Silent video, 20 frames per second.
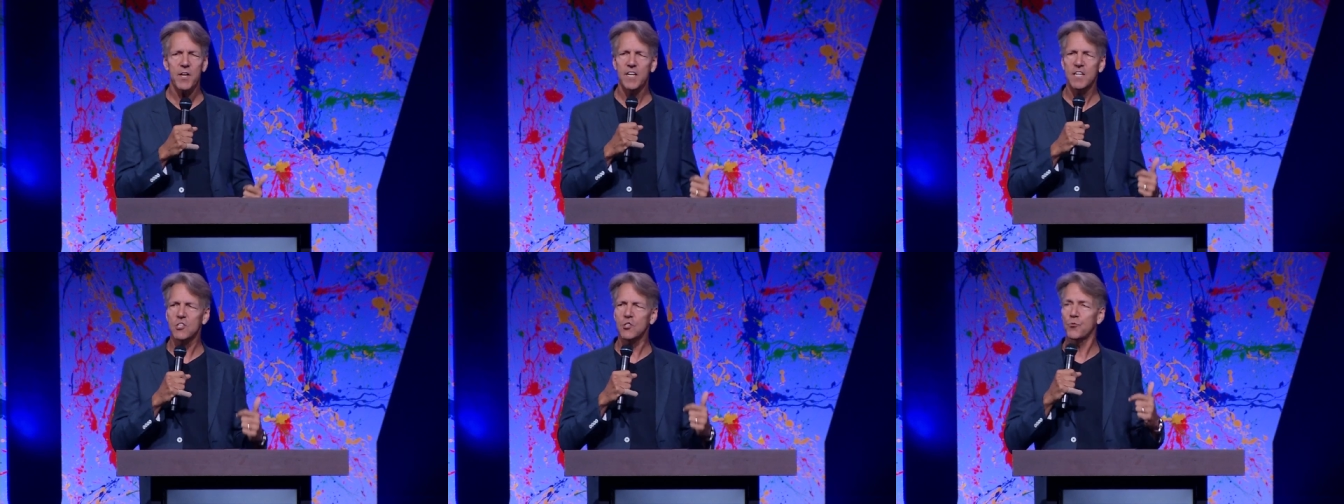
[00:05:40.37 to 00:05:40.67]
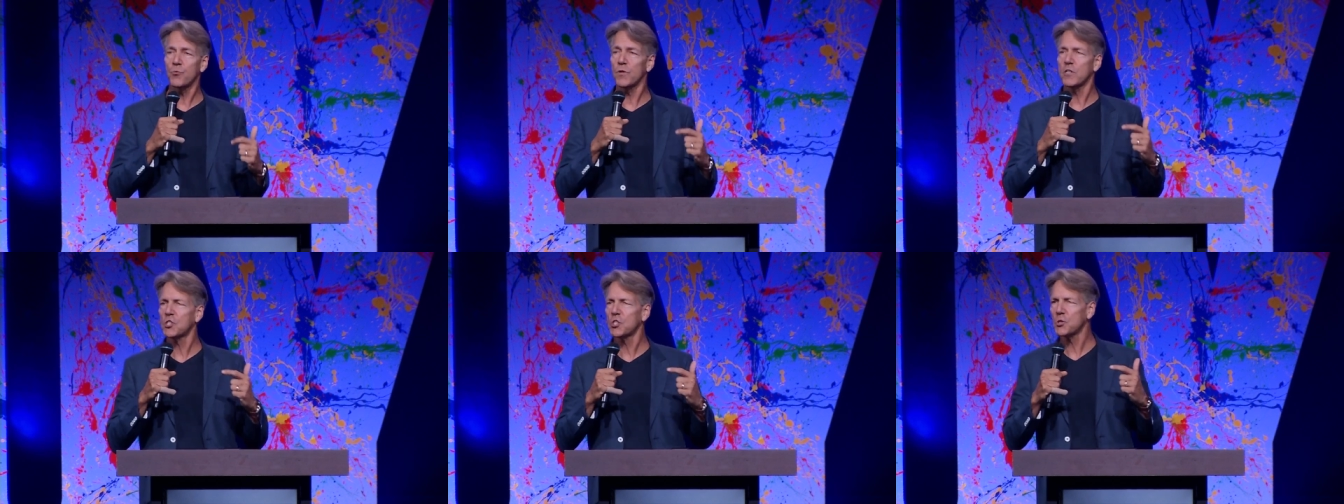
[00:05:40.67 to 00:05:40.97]

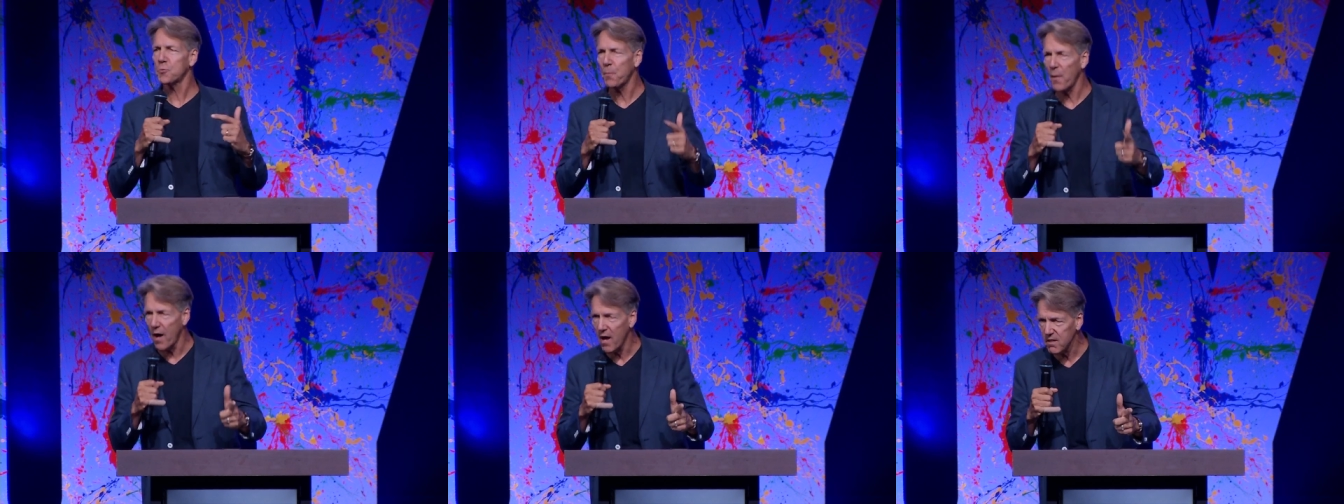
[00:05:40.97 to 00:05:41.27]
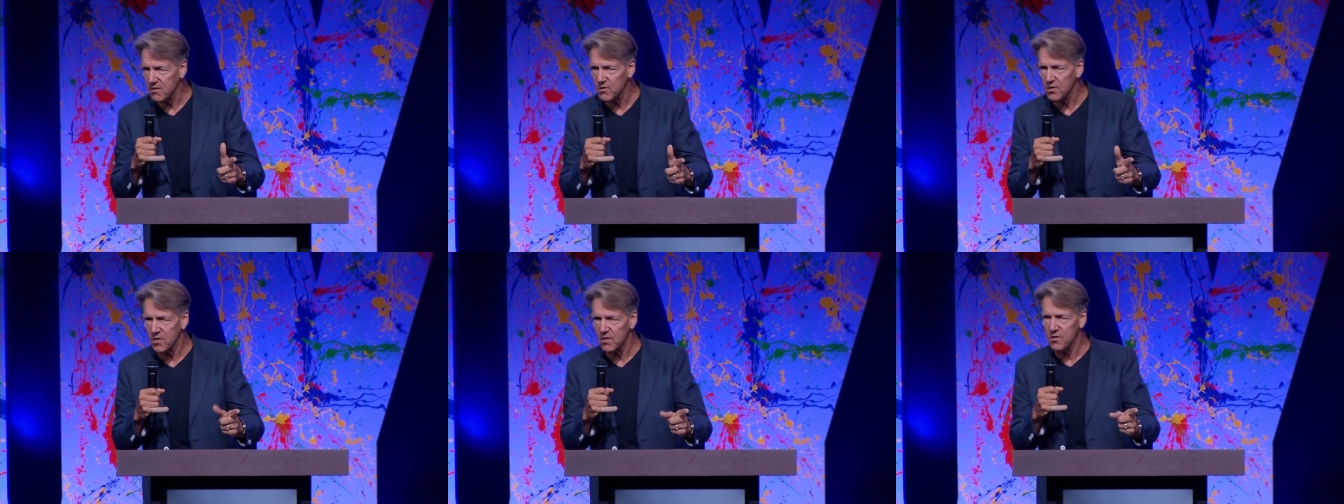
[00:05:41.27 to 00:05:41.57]
his
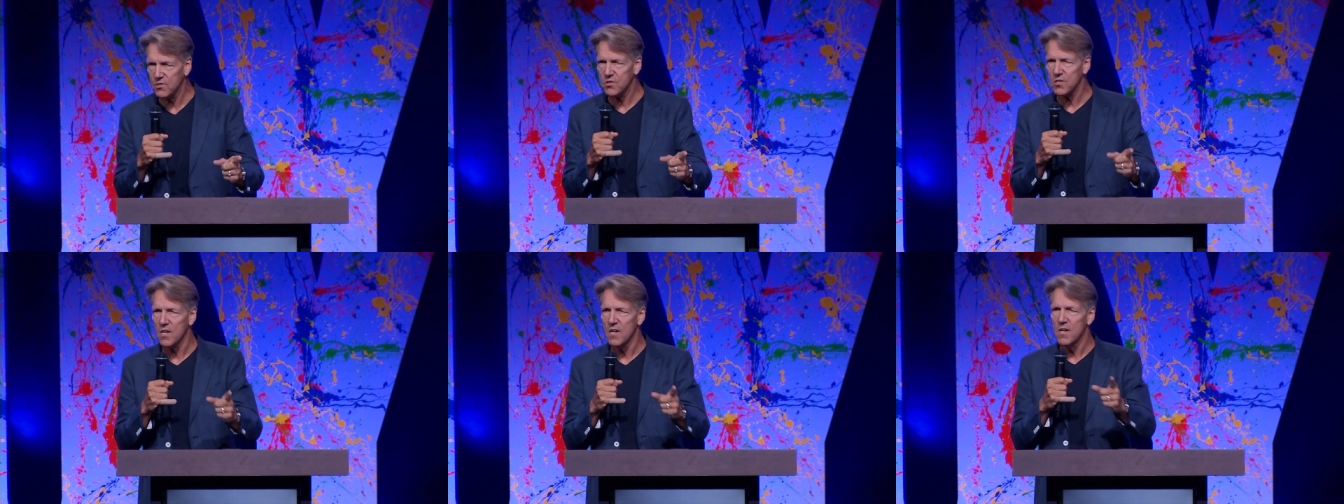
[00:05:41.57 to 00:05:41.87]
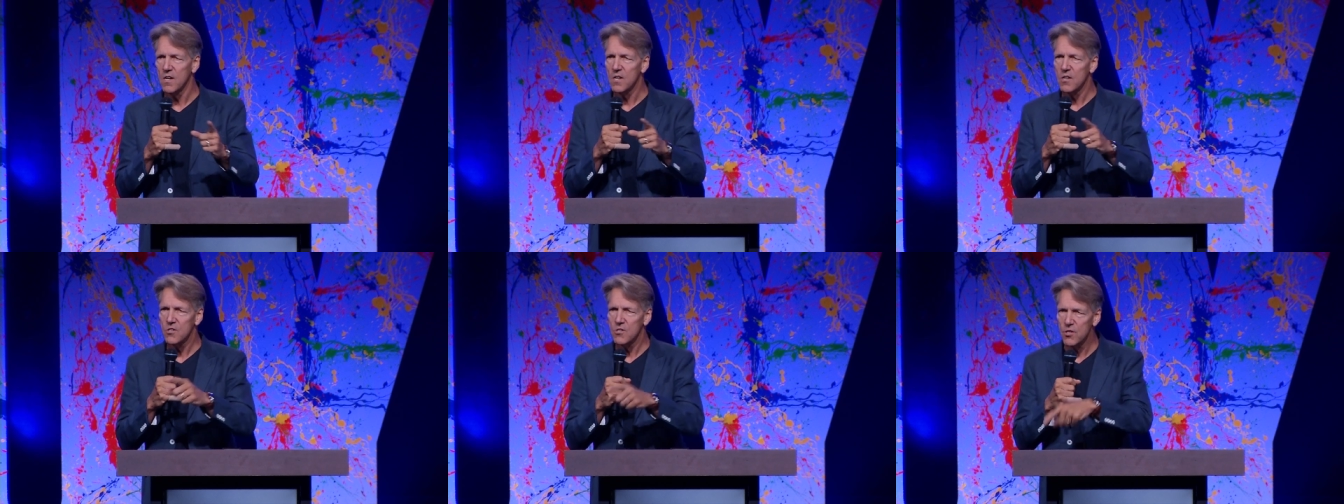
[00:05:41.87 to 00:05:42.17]
responses
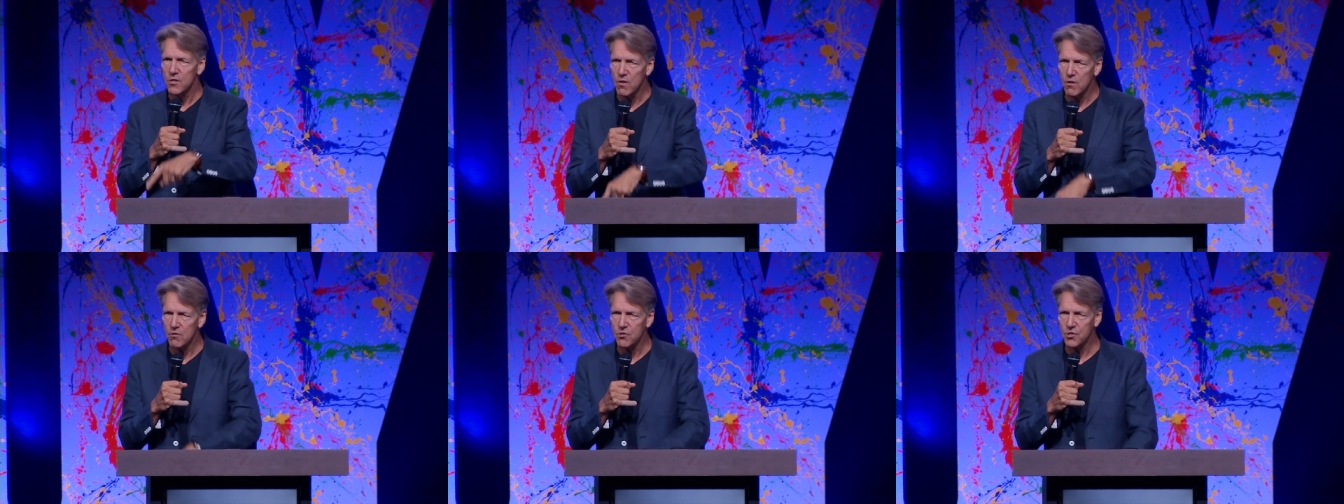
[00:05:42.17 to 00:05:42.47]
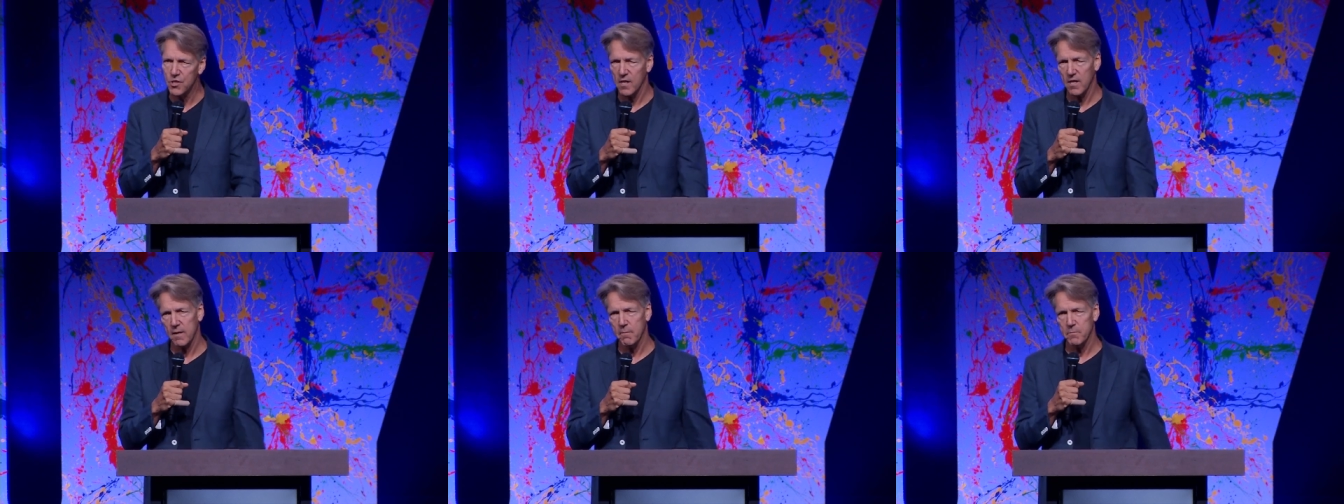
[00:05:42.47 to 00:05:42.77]
to those
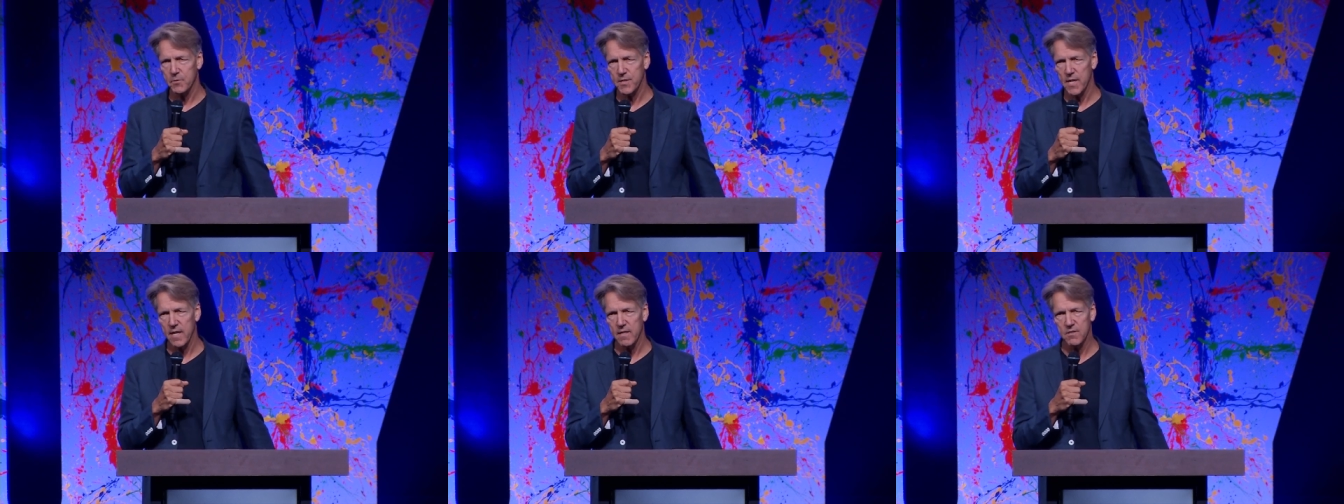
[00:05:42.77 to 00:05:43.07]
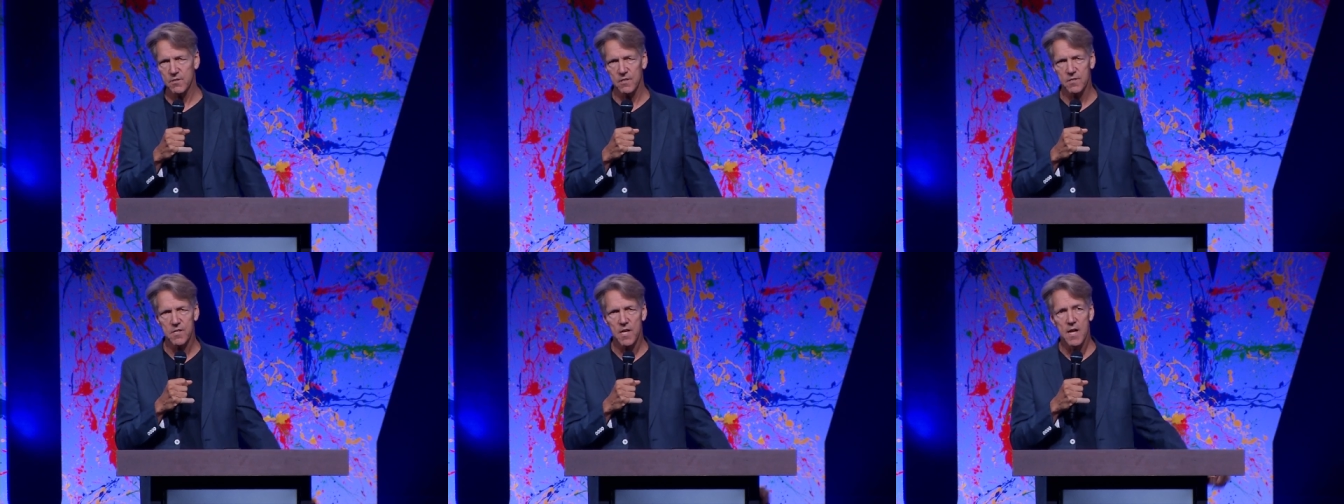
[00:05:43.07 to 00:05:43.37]

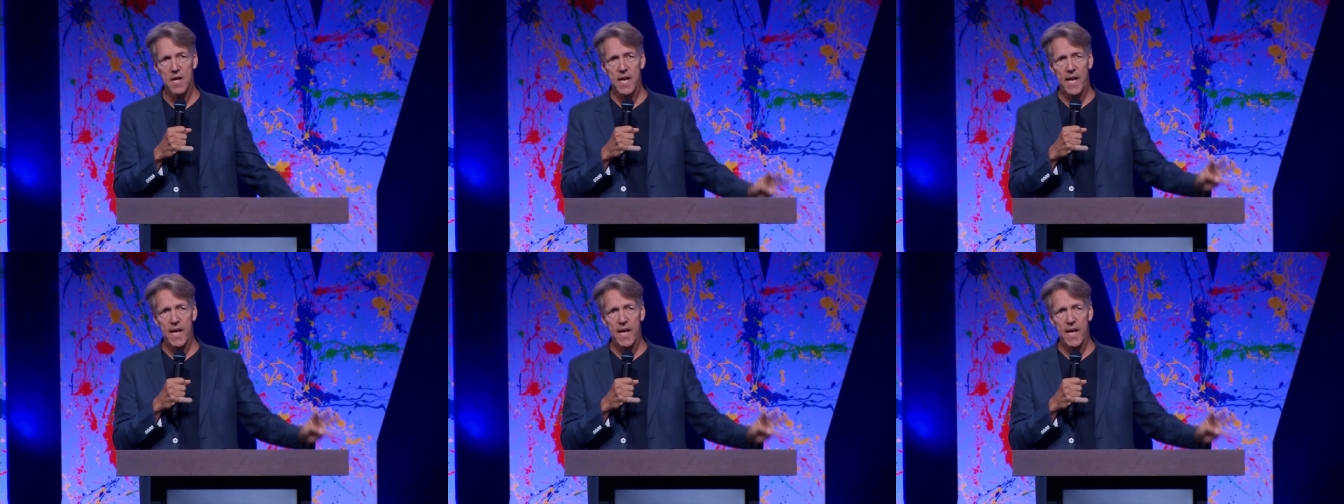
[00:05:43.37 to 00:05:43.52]
circumstances.